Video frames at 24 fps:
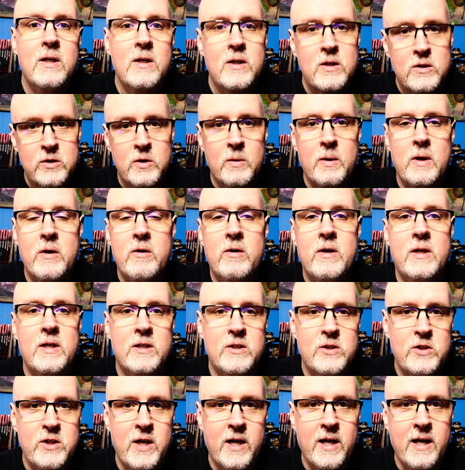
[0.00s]
So here it
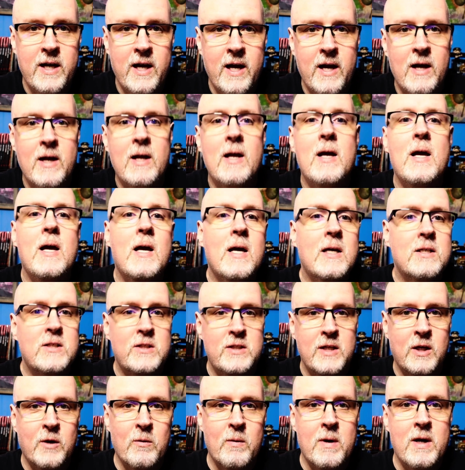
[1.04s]
is. Check it out.
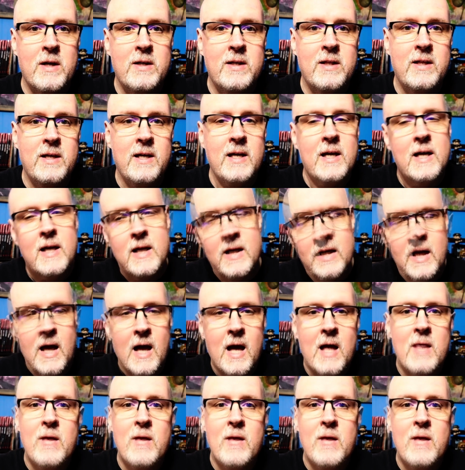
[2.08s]
Stick around to the end.